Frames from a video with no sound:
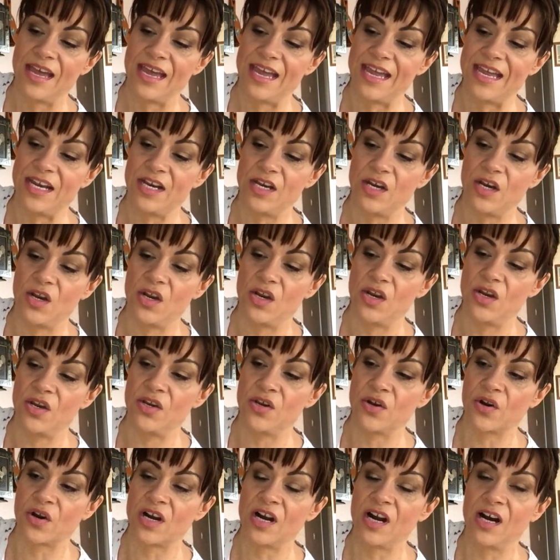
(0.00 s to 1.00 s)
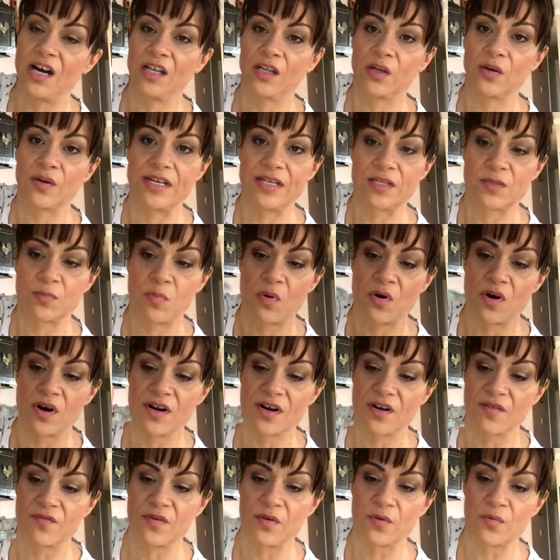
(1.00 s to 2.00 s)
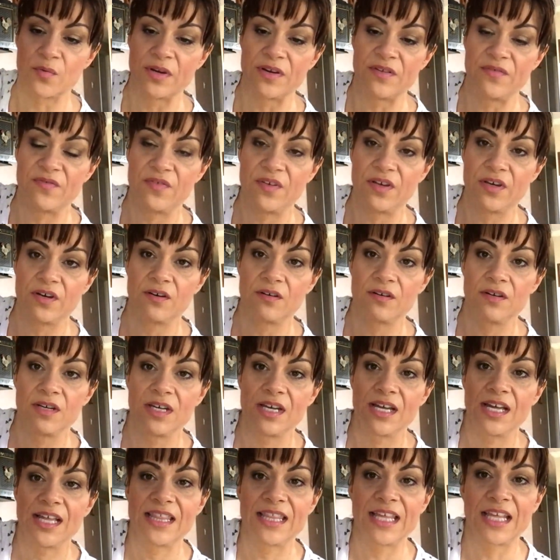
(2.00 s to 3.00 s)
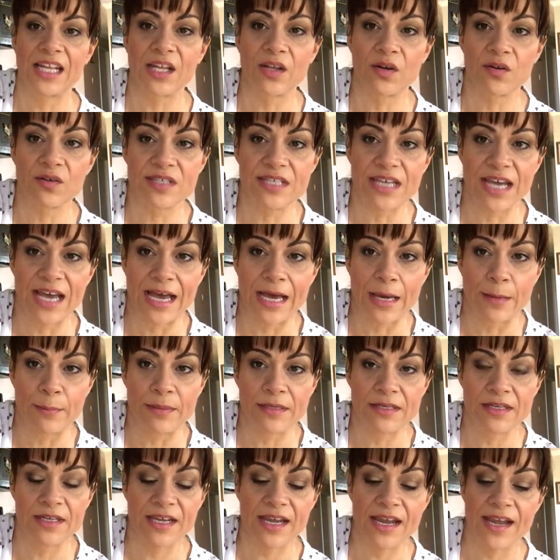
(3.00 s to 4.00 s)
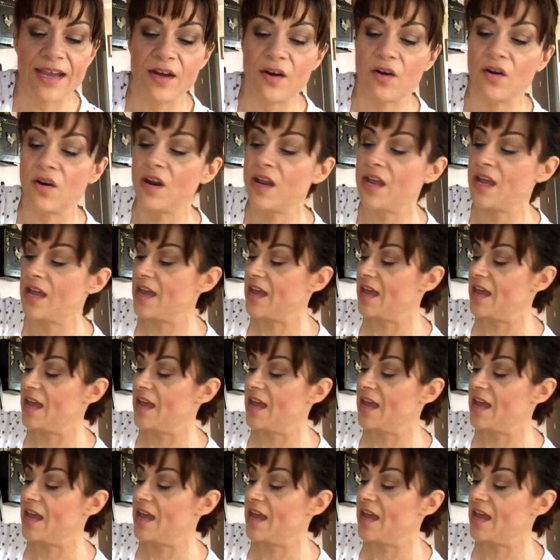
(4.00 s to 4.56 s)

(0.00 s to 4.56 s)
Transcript: and your color is part of your refill, that little tab indicator,